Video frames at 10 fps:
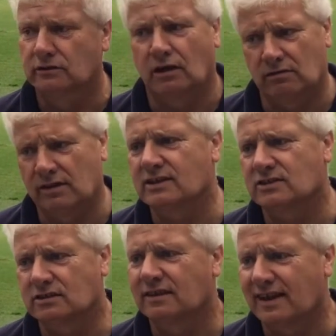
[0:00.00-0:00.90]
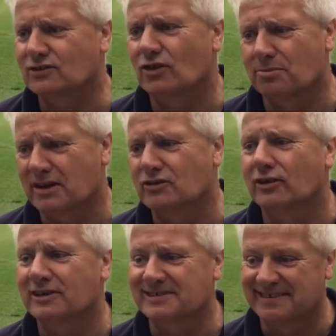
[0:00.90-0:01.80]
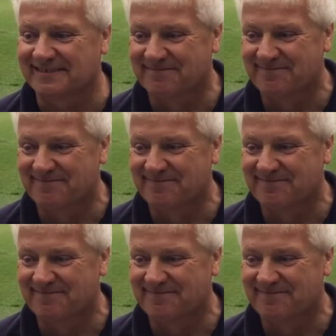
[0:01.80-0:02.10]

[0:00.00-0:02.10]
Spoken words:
So that's going to be interesting.